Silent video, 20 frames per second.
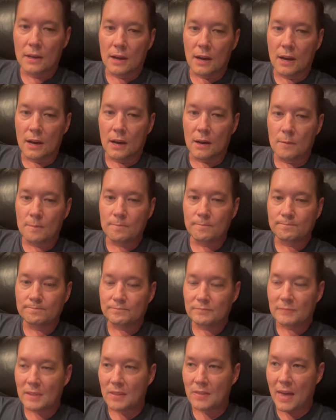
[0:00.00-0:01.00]
Um,
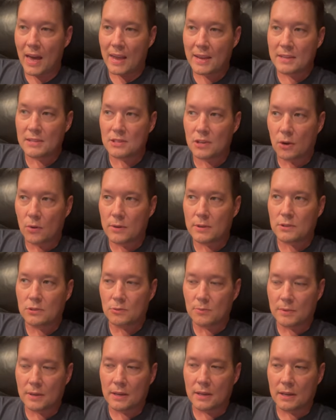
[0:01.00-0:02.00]
that is going
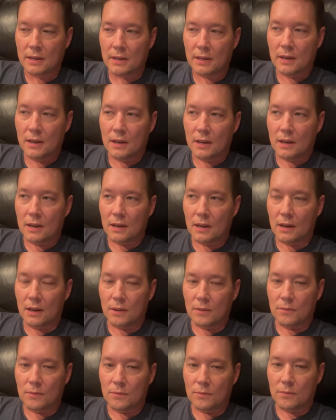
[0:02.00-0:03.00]
to be
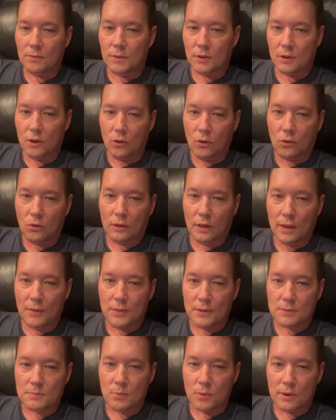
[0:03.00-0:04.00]
uh, the goal at
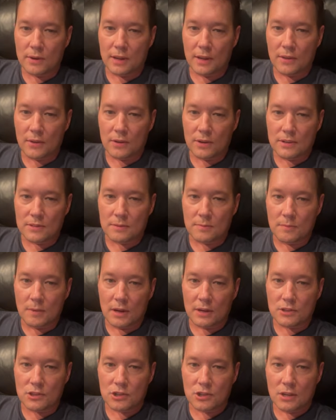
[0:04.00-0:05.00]
this point, and there isn't
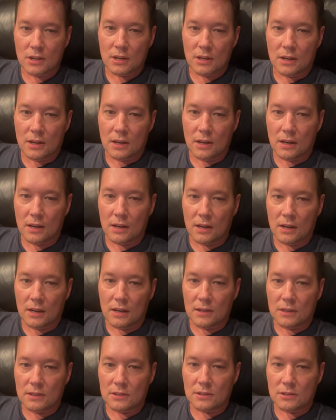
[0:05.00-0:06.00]
much
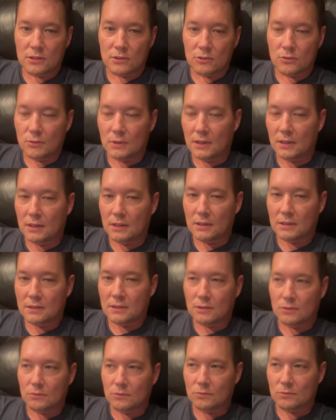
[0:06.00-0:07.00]
uh, to uh,
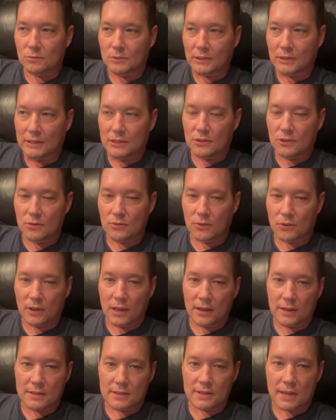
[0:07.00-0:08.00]
to really do for a
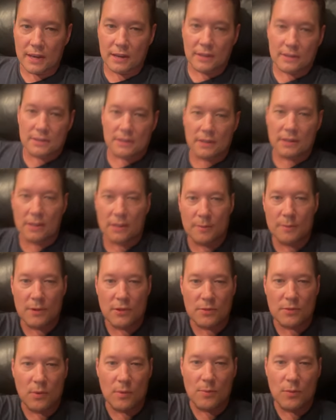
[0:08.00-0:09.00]
lot of these candidates. Um,
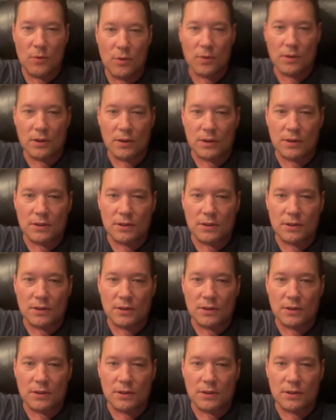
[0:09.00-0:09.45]
here's one more